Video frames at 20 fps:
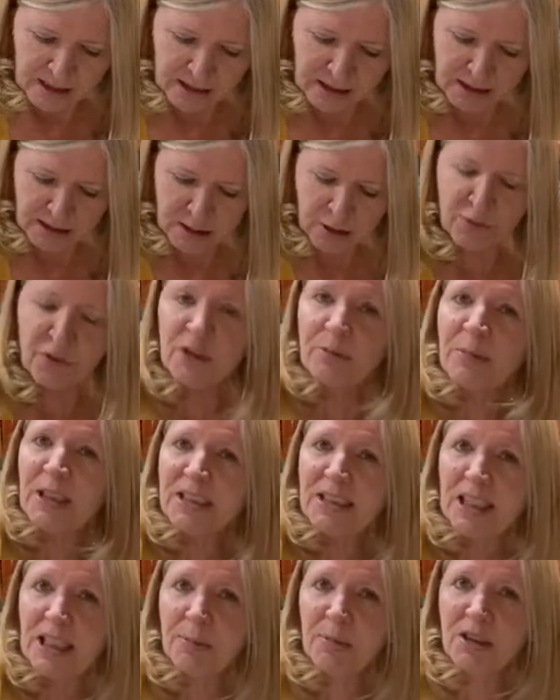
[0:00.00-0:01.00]
these are from my
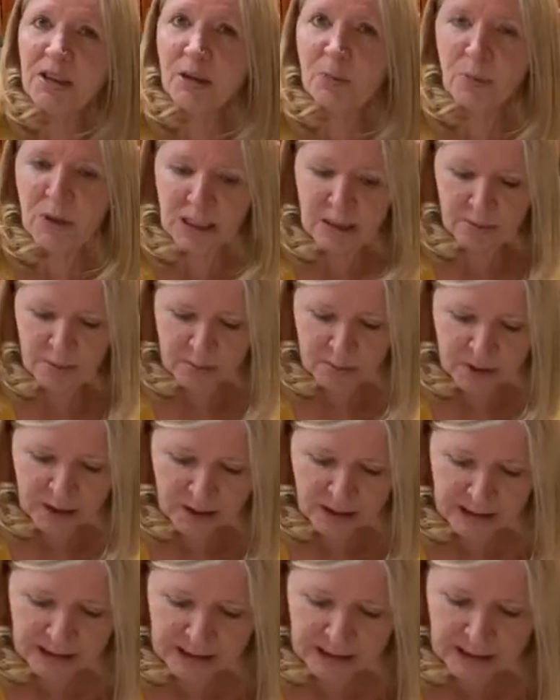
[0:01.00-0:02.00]
neighbors, Bob and
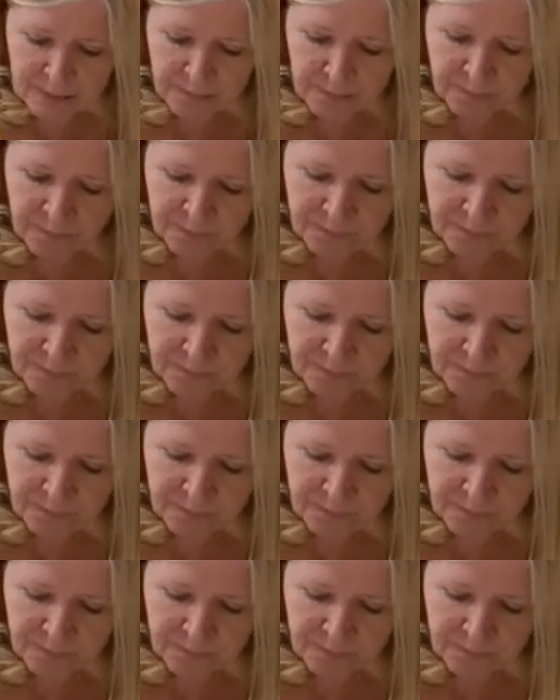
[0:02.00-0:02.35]
Marianne.